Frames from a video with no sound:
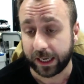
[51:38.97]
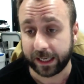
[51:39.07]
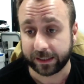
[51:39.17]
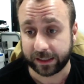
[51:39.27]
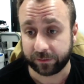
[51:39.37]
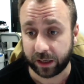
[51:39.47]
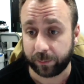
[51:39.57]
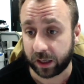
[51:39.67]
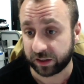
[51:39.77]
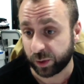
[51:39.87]
and give it a
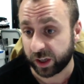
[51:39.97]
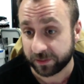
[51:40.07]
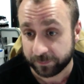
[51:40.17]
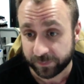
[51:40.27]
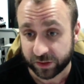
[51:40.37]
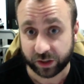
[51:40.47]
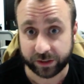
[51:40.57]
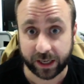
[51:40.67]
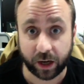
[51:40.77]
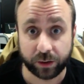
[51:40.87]
password, so
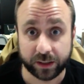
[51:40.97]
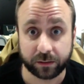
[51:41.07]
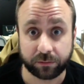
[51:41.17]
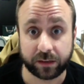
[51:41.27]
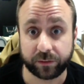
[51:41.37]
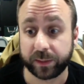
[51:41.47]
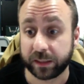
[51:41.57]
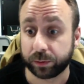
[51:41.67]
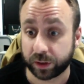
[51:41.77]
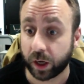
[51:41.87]
that only the relevant
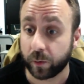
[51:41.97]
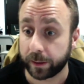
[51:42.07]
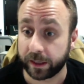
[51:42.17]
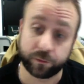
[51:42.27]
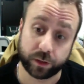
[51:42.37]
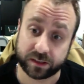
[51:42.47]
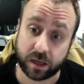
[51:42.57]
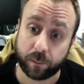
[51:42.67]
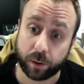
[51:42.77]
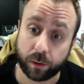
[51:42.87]
people can open it, for
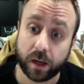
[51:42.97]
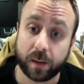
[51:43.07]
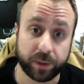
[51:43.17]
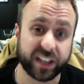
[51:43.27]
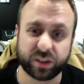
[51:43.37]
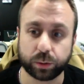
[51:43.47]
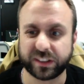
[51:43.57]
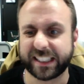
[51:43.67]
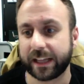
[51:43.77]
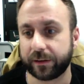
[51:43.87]
example, but it's all
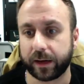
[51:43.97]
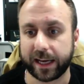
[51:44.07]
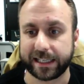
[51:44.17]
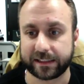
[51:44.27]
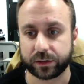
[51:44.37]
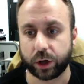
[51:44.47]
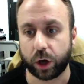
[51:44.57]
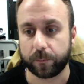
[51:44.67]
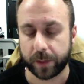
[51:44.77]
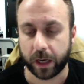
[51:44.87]
together and it's
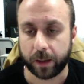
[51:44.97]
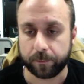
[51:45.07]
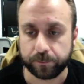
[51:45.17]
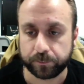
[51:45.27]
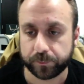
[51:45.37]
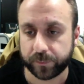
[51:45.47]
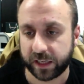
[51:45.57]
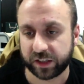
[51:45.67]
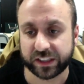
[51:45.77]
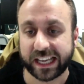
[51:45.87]
not,
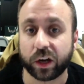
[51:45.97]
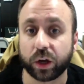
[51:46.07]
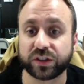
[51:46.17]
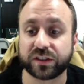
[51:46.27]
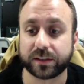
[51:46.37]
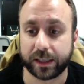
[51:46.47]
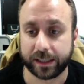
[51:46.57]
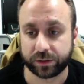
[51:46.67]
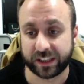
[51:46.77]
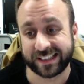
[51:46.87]
it doesn't get lost
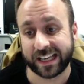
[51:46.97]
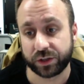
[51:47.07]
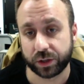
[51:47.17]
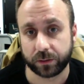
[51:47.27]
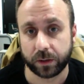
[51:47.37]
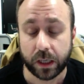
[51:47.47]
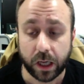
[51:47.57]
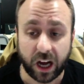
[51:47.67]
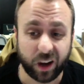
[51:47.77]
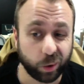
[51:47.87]
in translation.
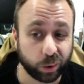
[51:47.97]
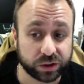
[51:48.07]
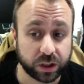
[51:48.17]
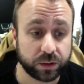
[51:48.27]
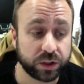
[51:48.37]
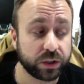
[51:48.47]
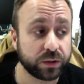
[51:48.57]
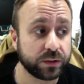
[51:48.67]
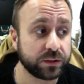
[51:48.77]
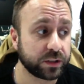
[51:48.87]
I will also
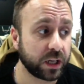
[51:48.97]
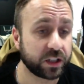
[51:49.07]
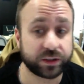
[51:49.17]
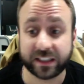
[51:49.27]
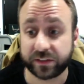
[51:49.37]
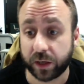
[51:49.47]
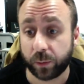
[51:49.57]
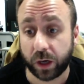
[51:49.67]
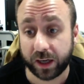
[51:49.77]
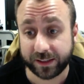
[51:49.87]
use
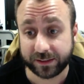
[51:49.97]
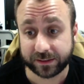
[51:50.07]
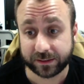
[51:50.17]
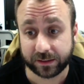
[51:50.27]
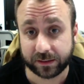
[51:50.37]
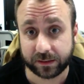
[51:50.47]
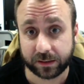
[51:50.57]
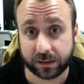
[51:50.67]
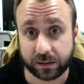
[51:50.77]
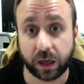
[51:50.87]
TransferWise.
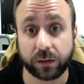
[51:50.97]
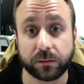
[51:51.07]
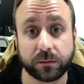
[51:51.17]
No,